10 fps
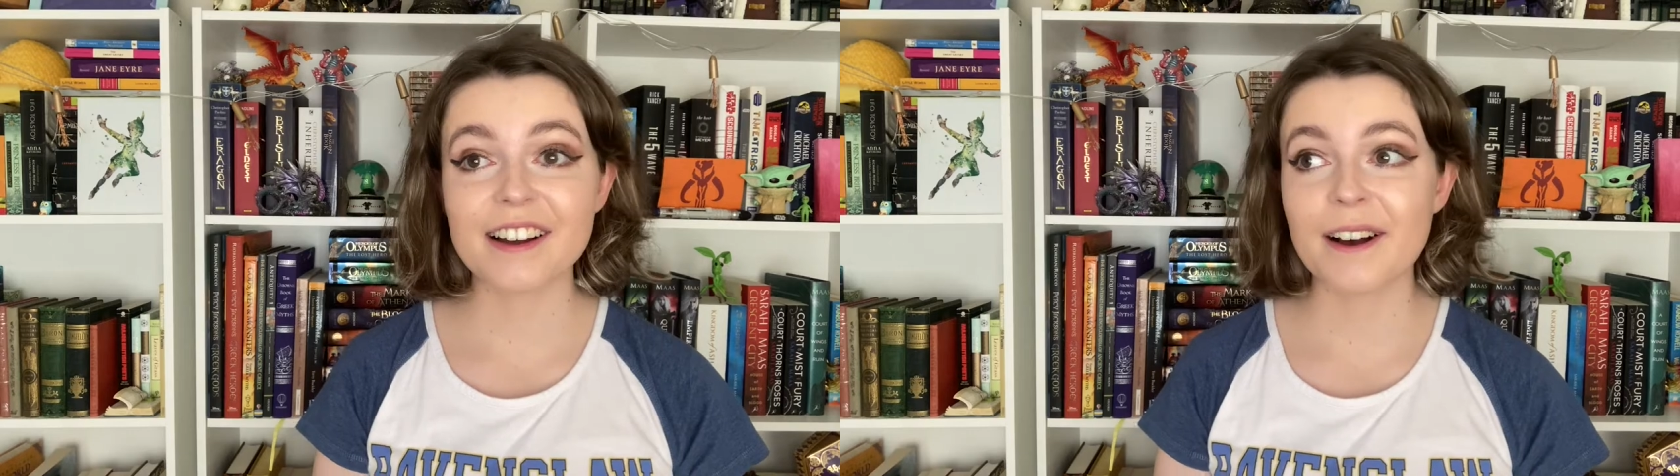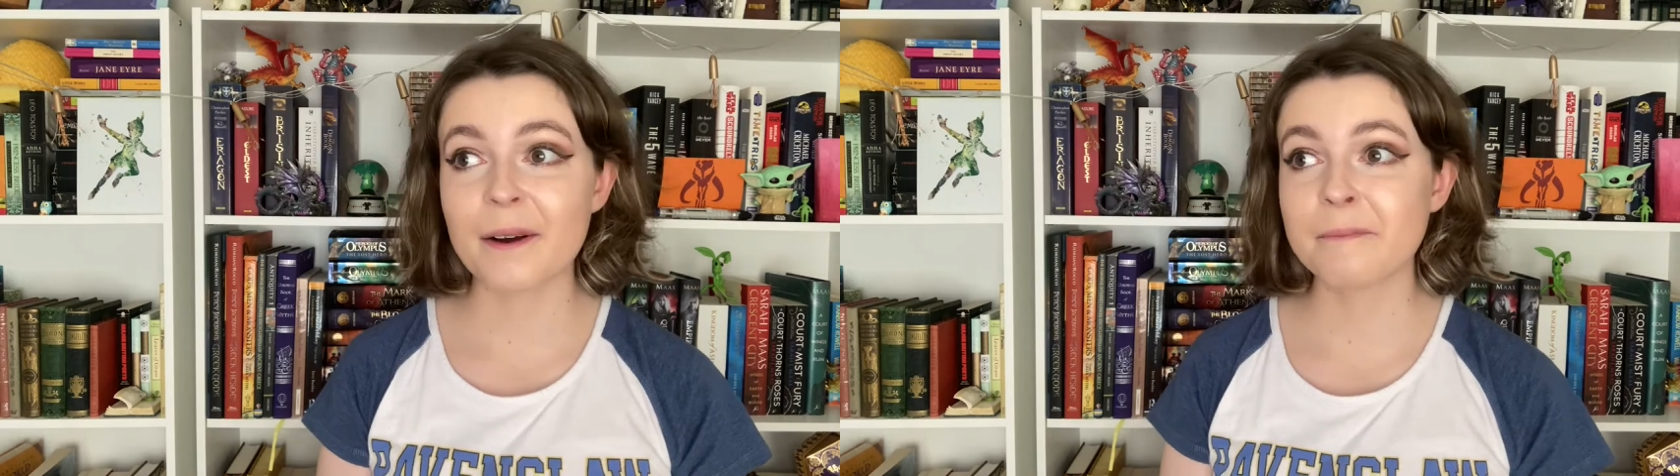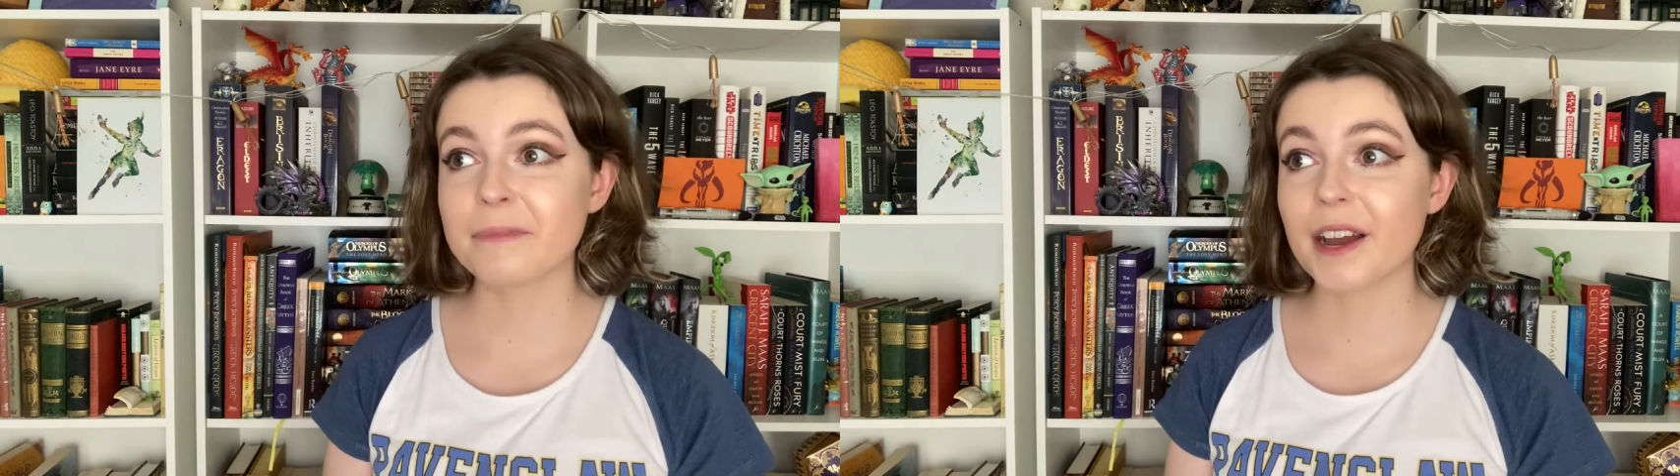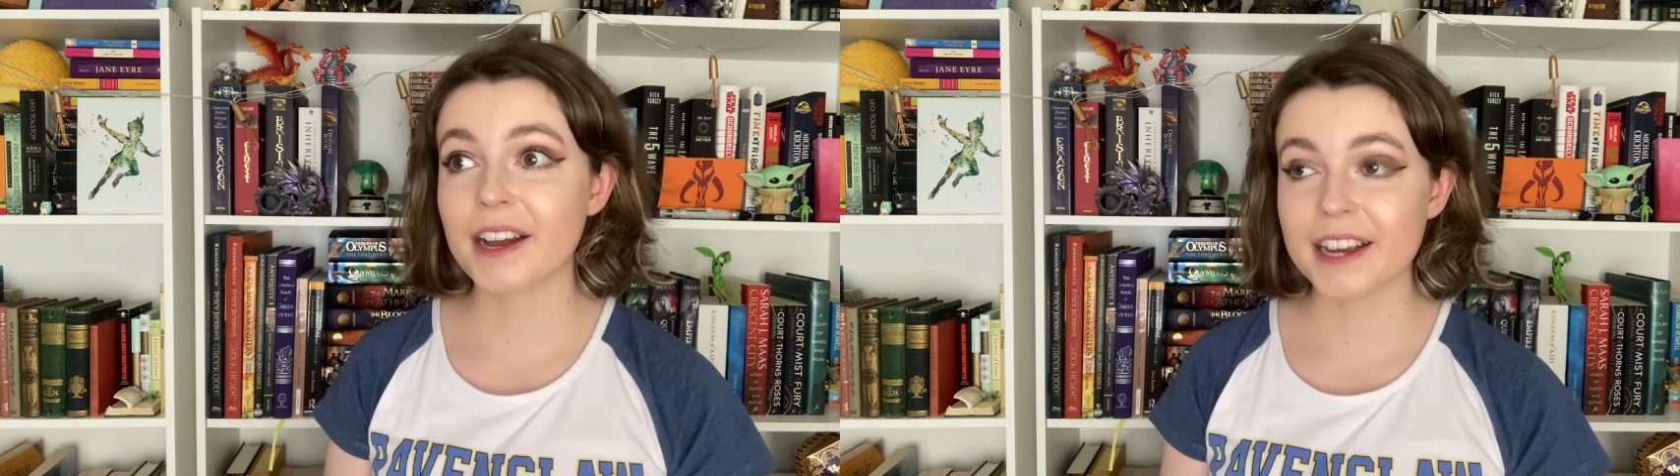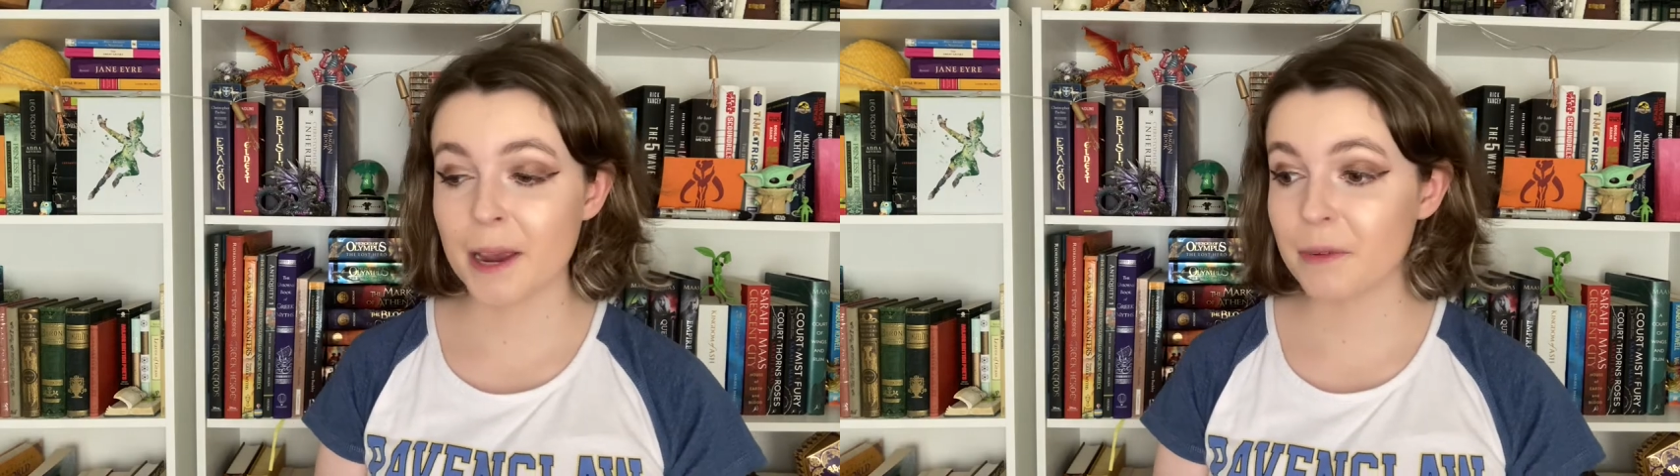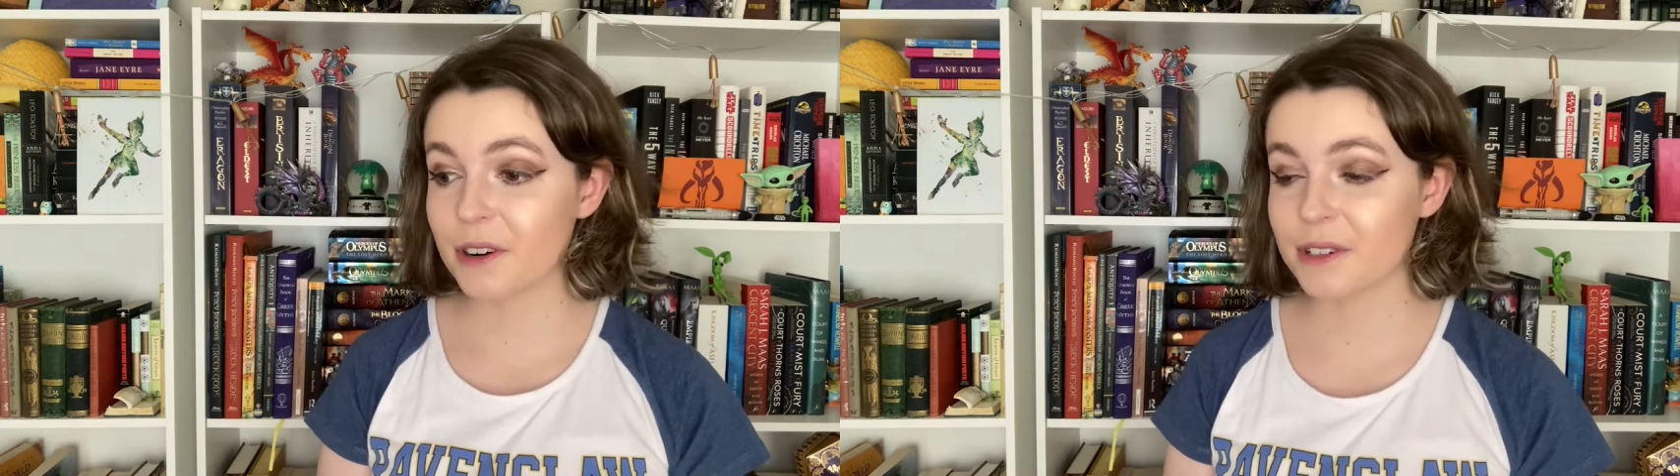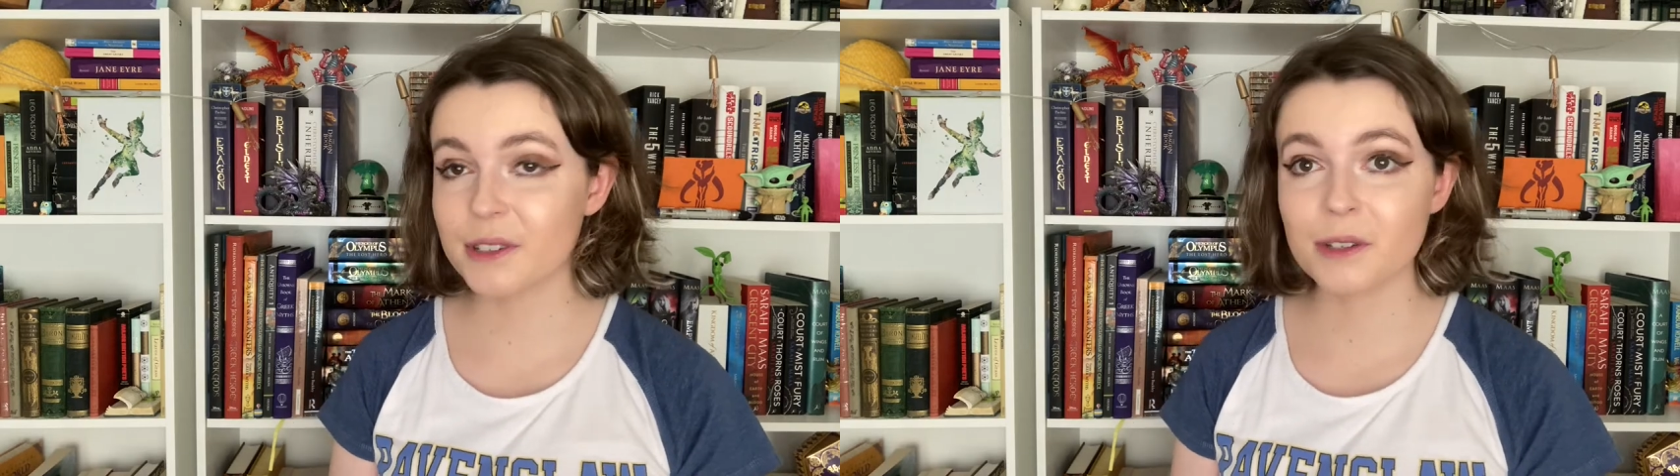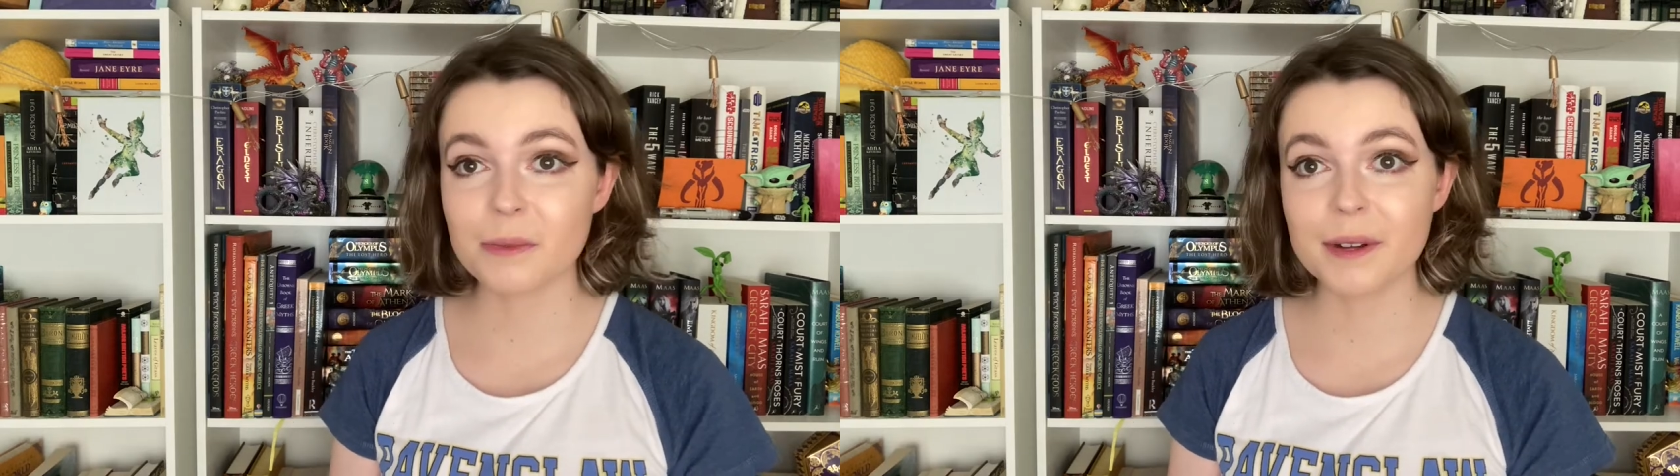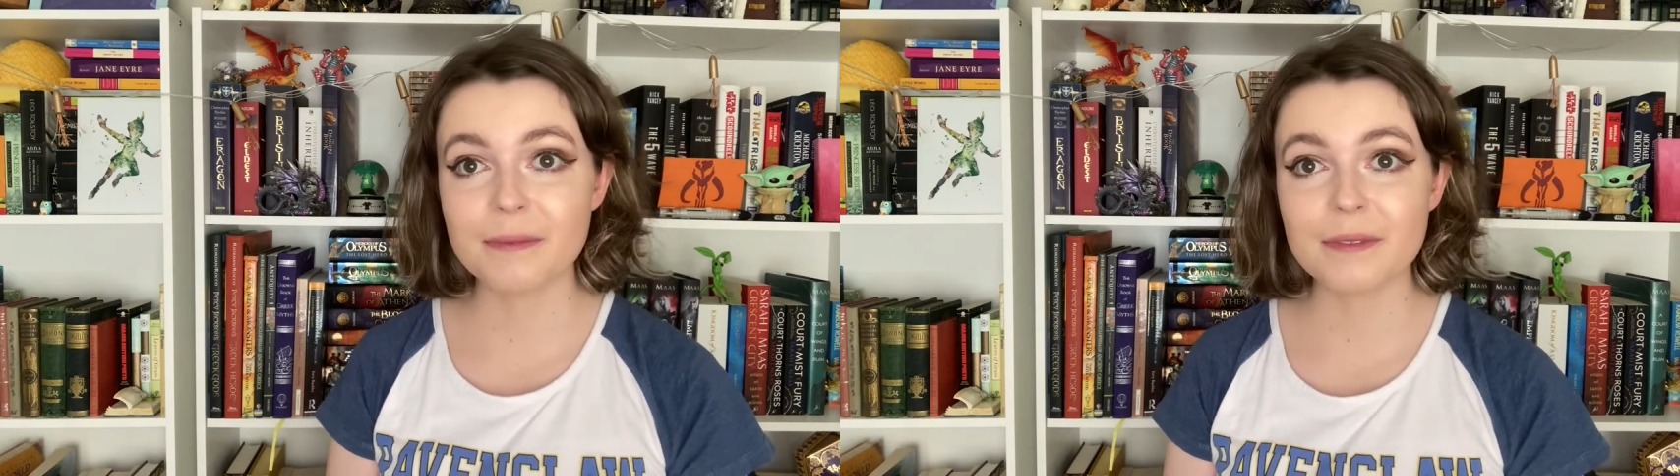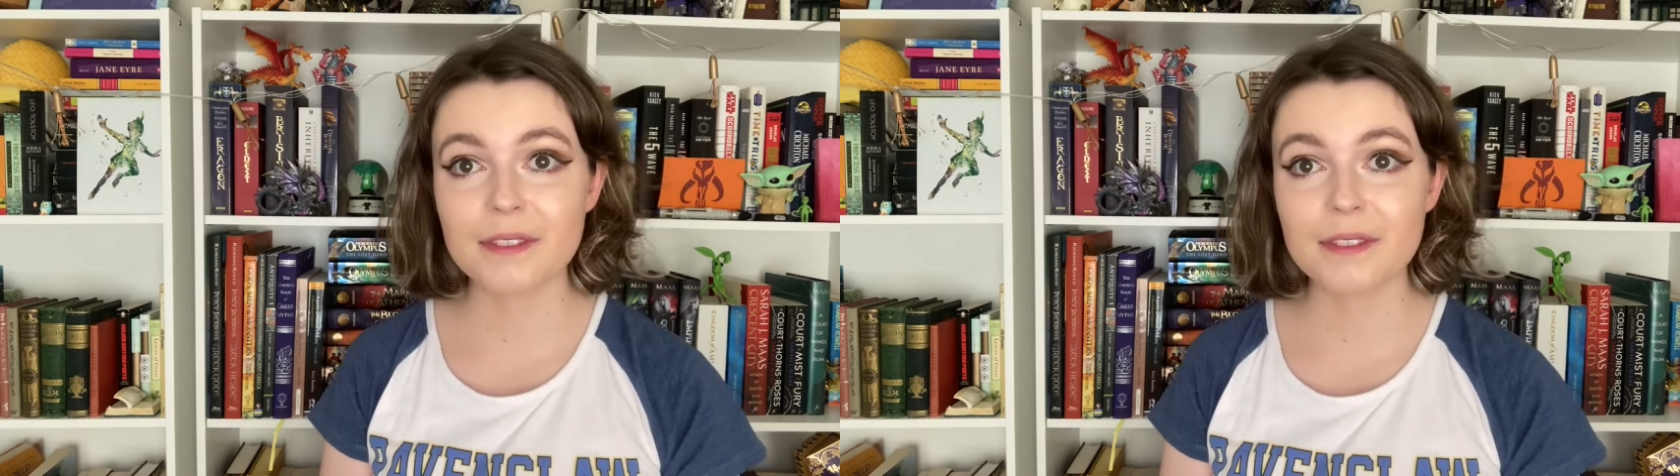um, I came across this one